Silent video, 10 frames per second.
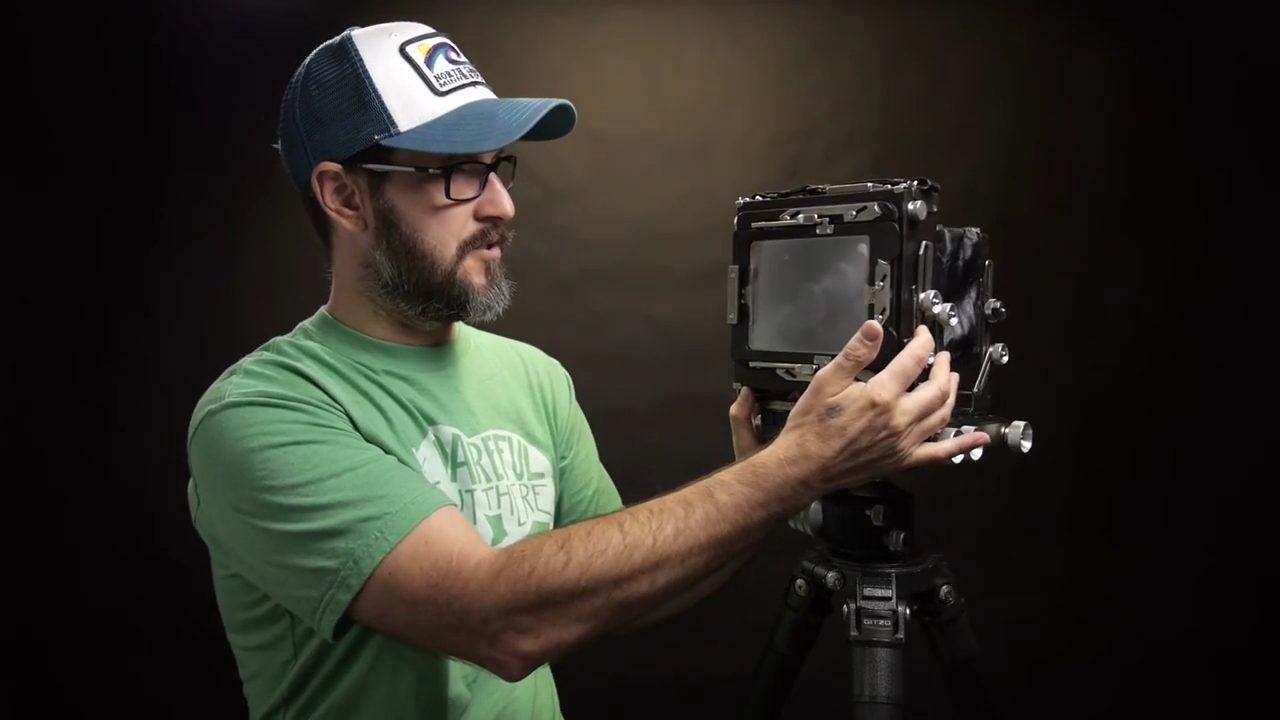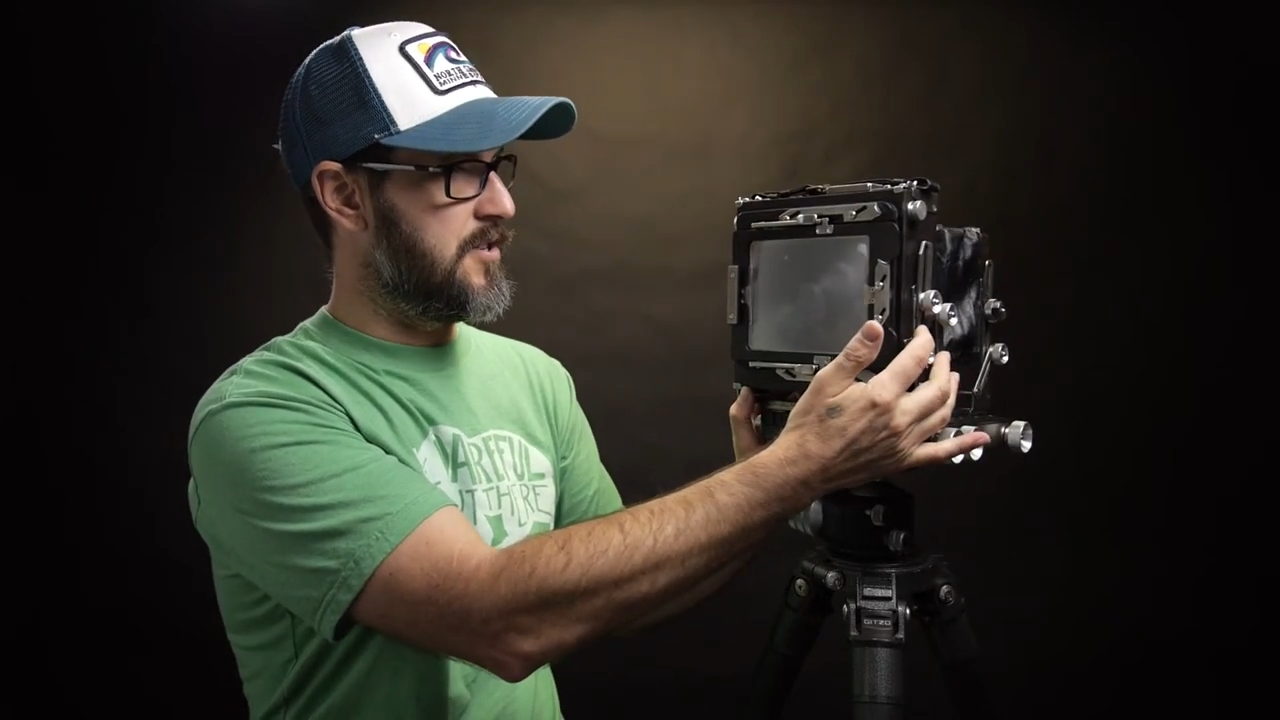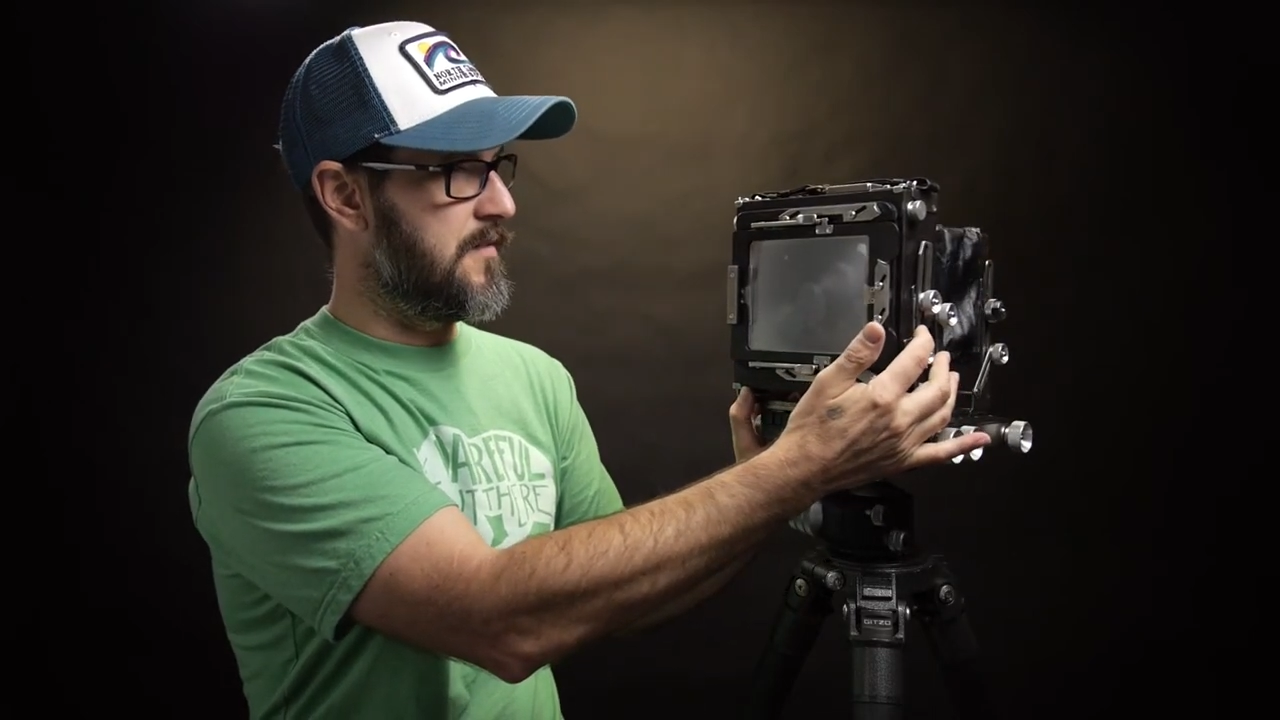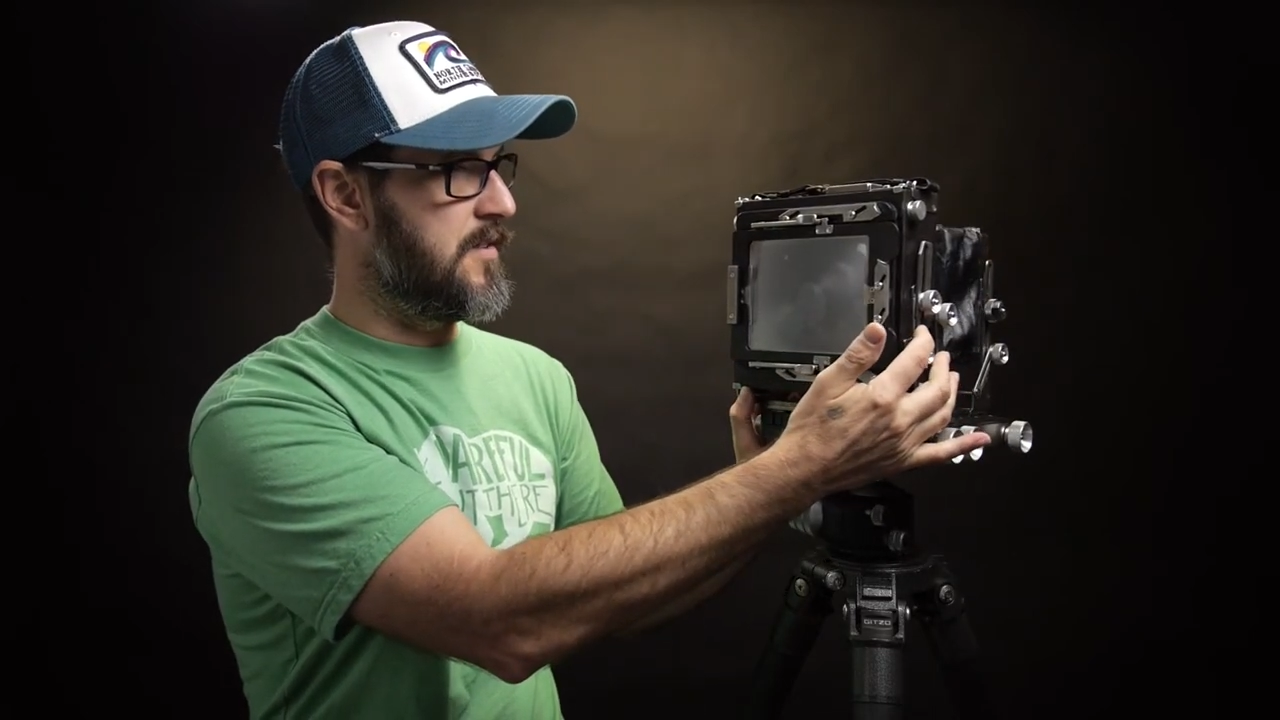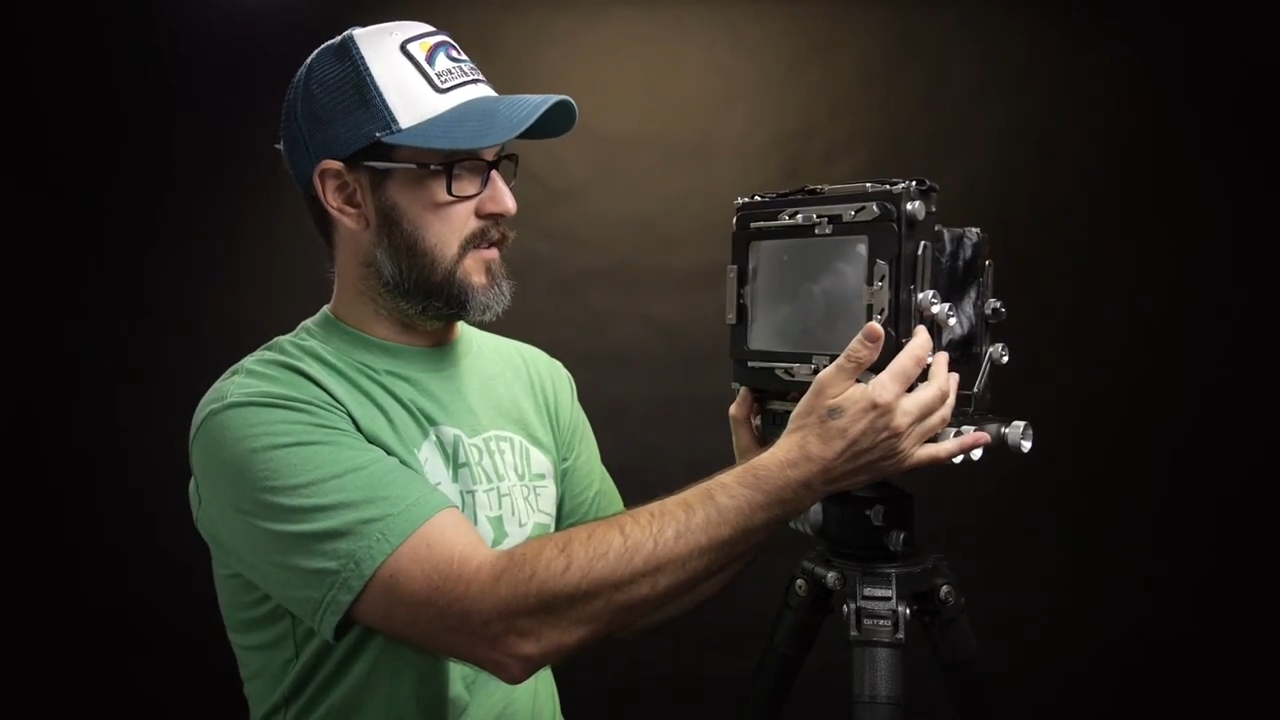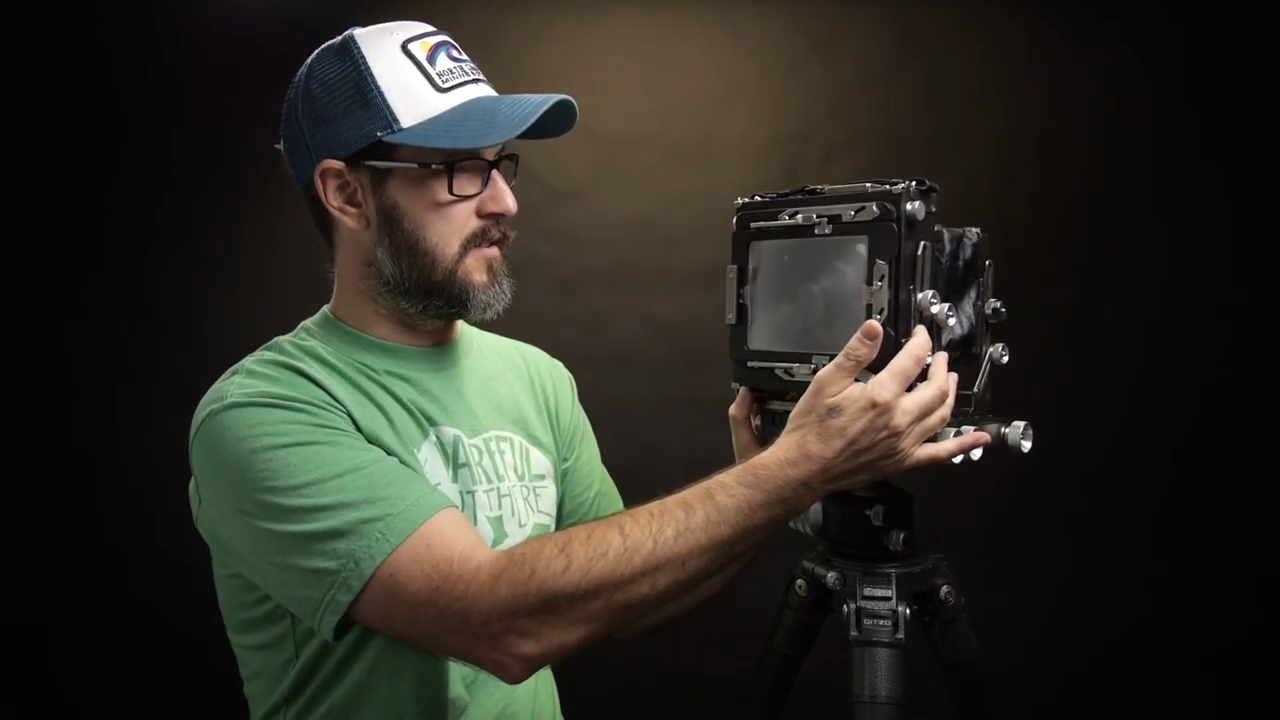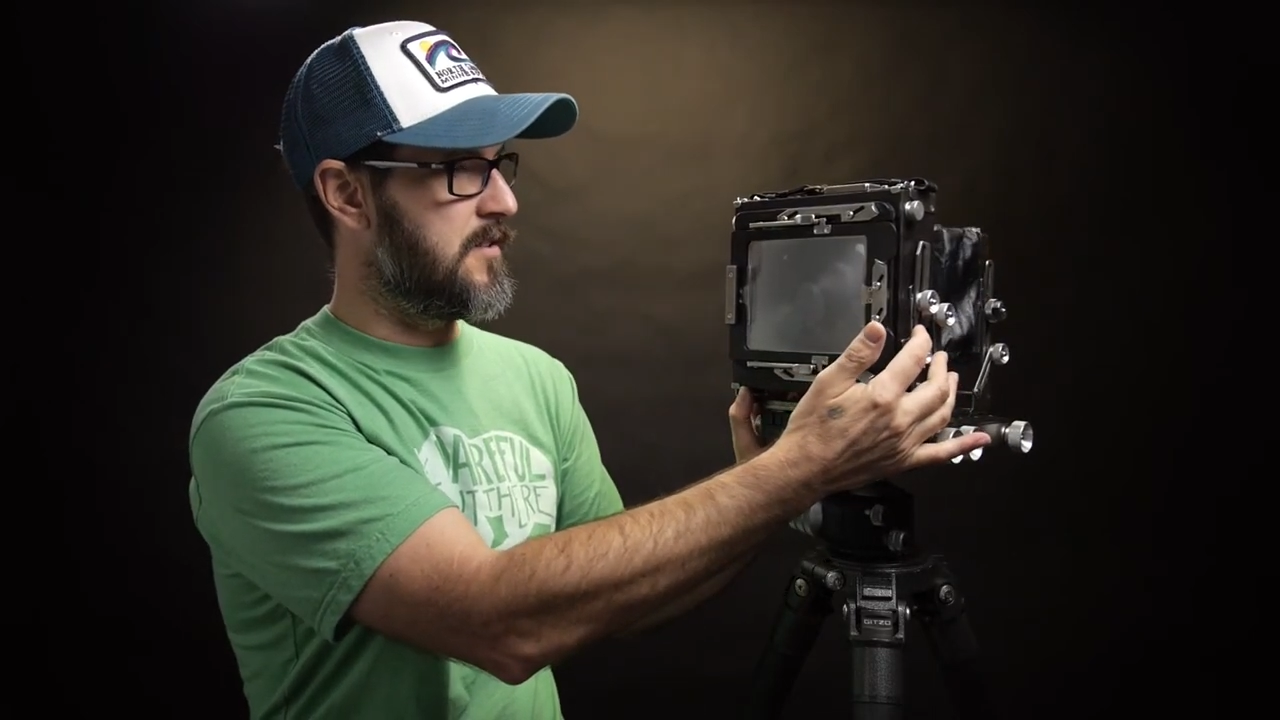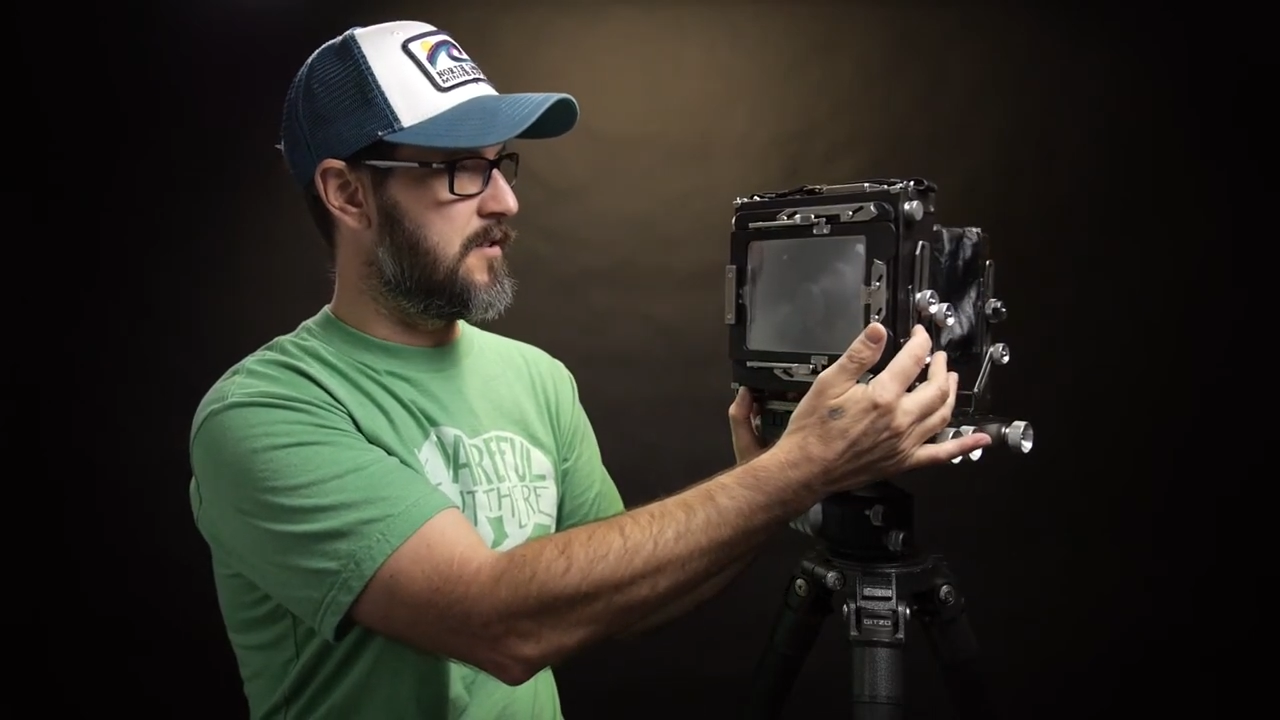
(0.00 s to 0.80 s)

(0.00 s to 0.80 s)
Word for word: shift it